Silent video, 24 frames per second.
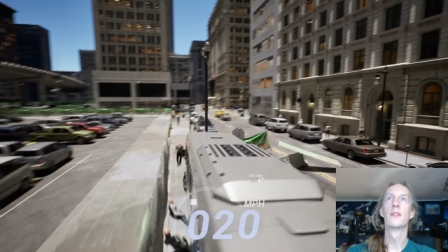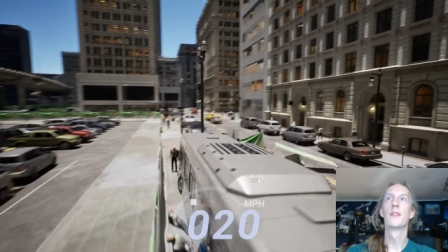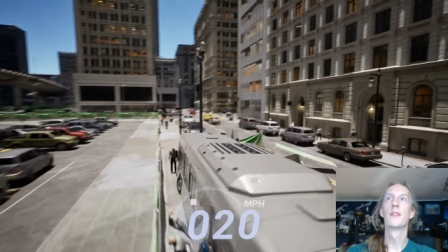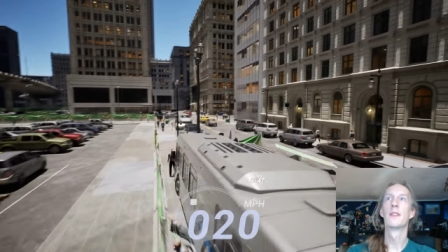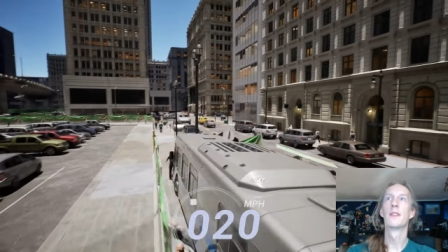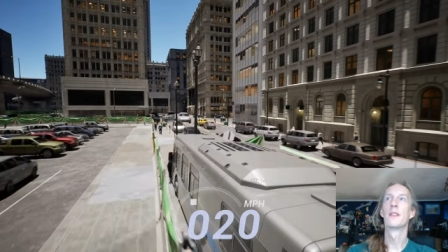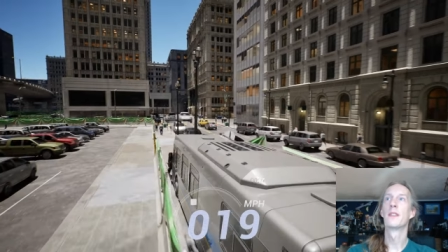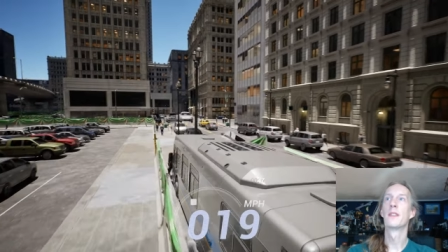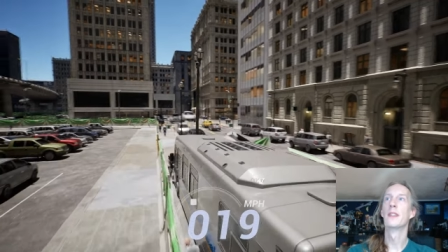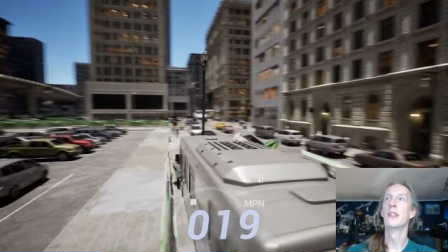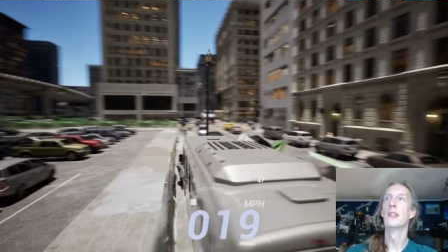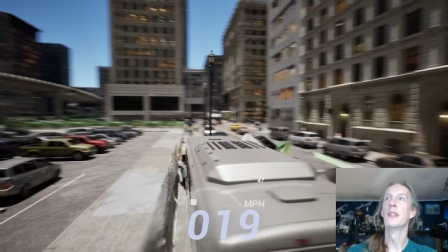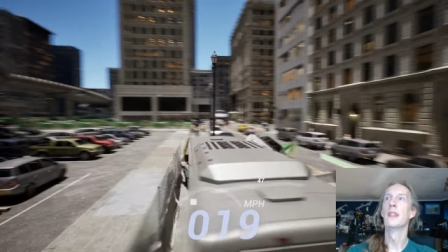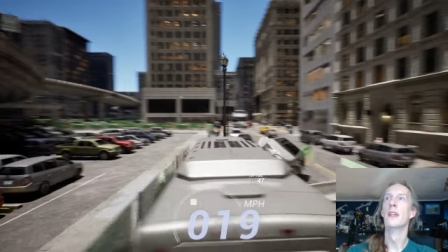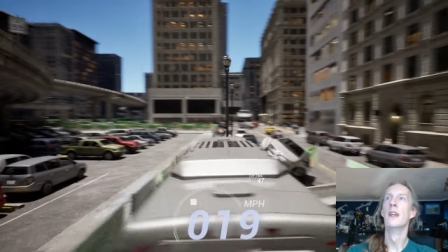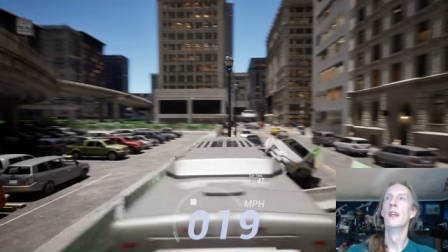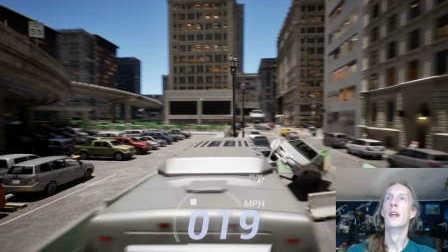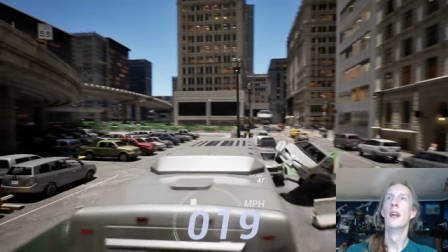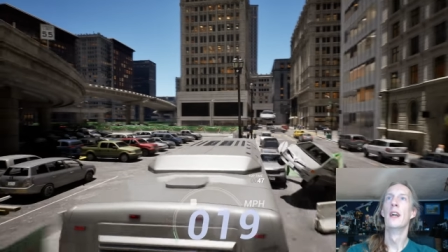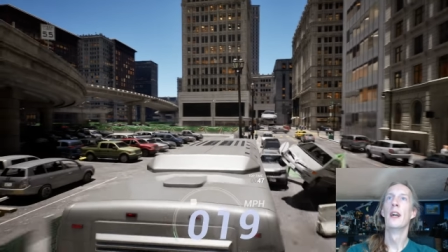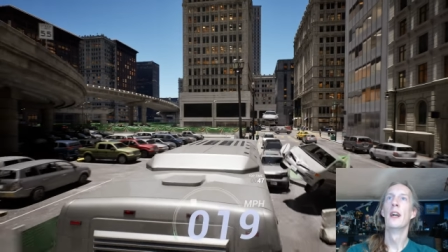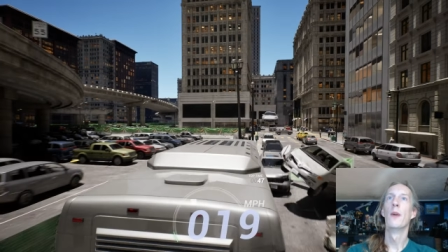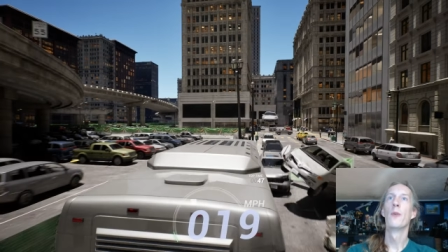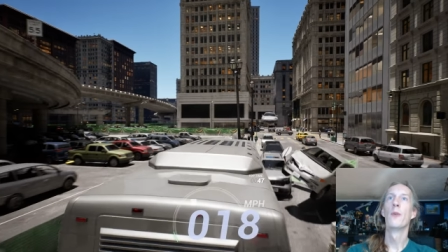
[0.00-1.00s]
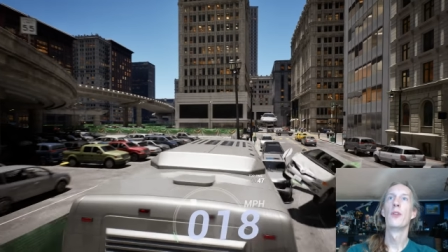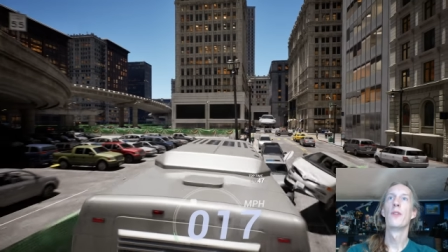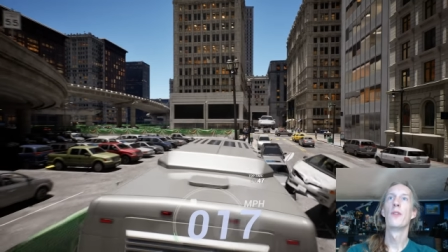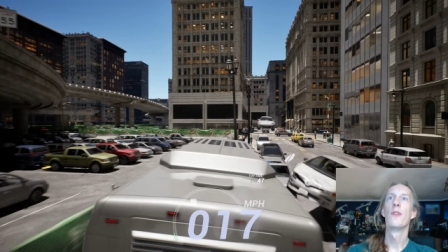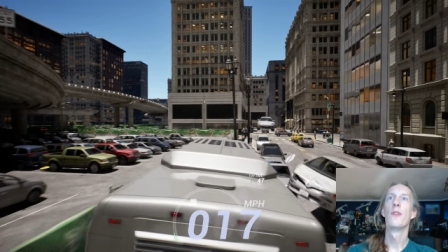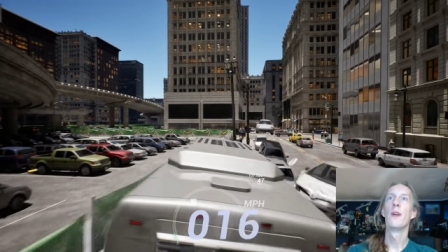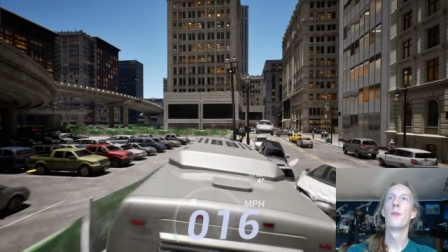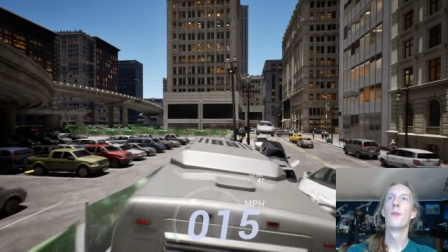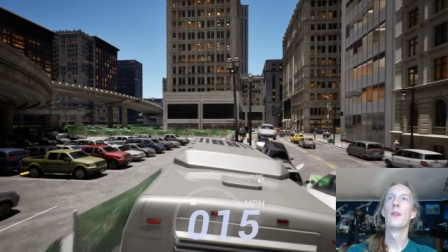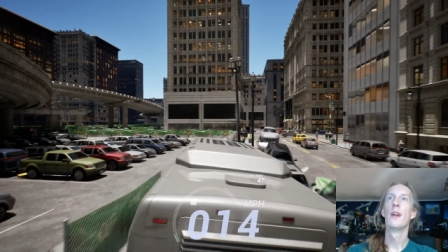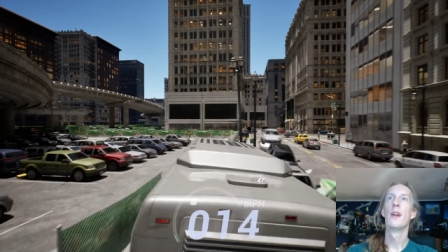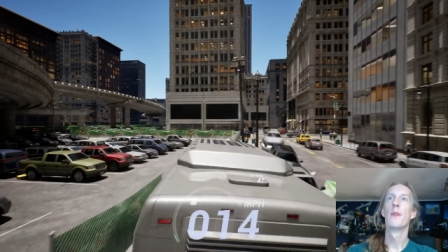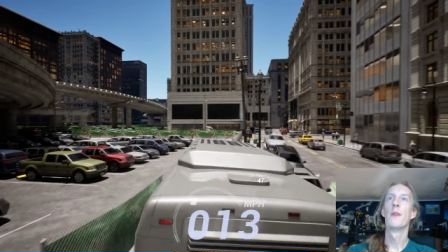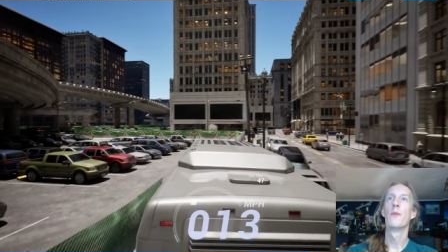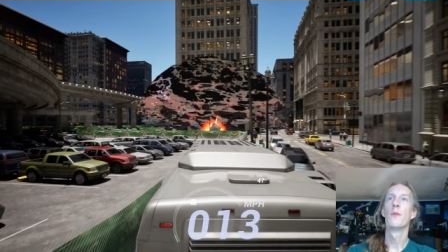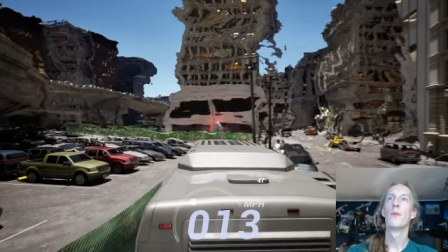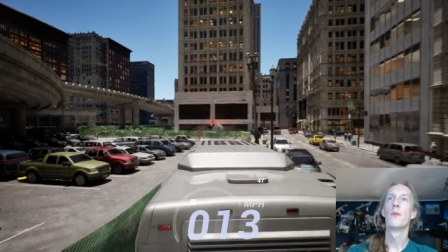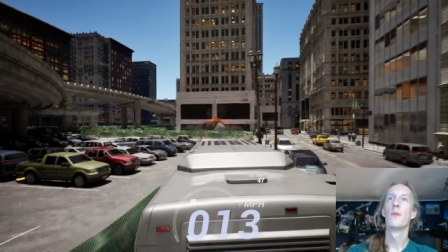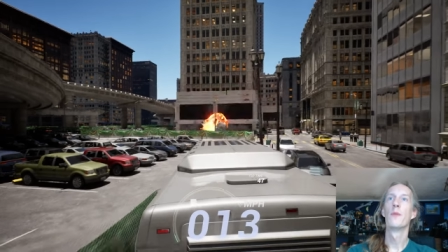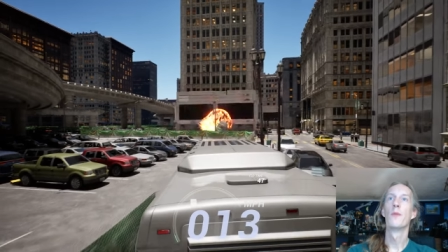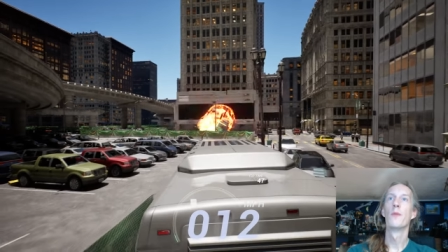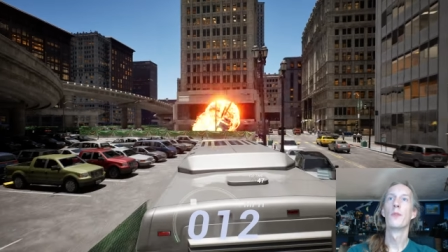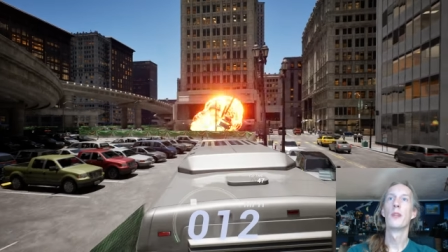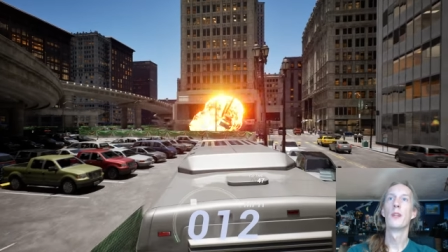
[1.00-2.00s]
Let's see. I wonder if that uh,
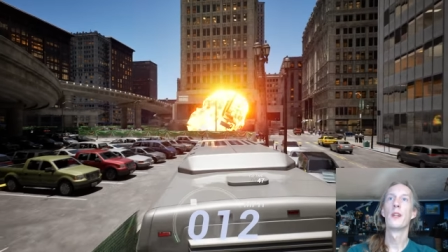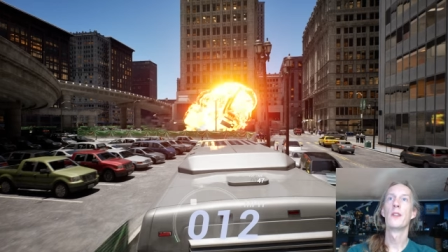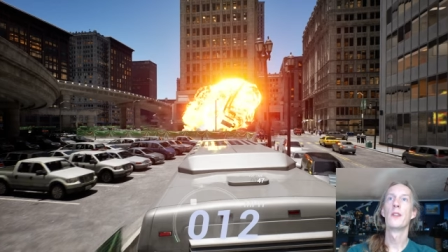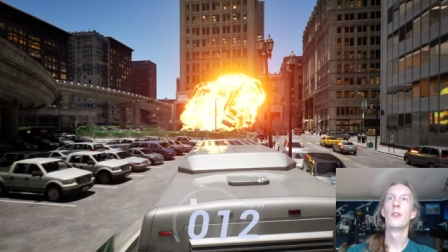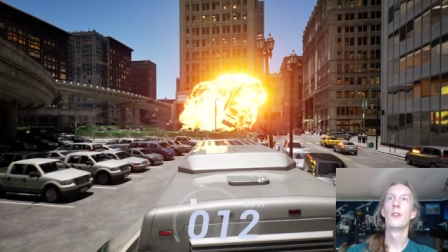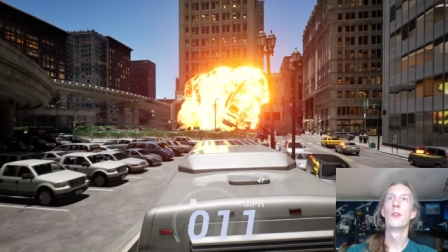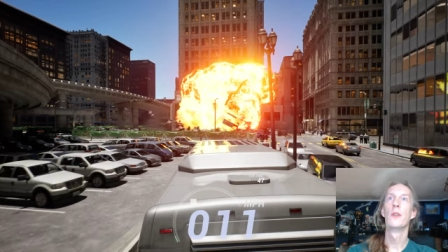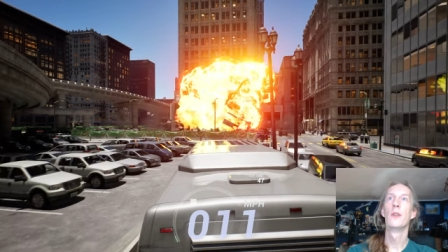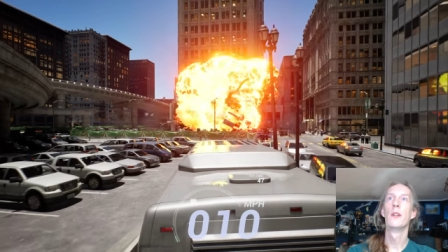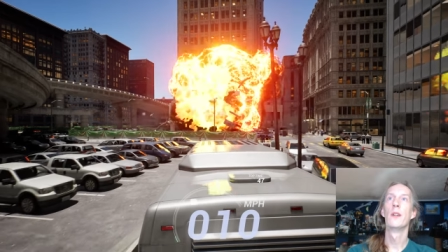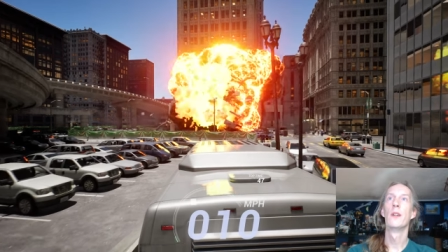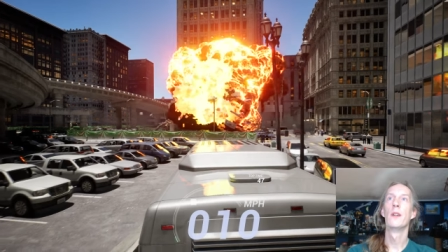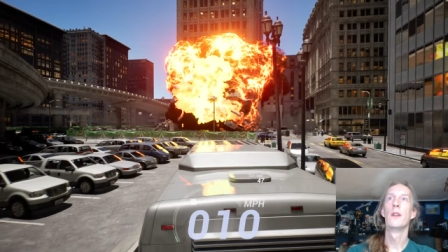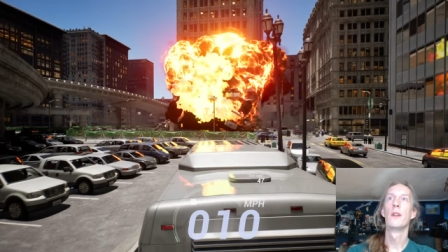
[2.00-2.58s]
will do it.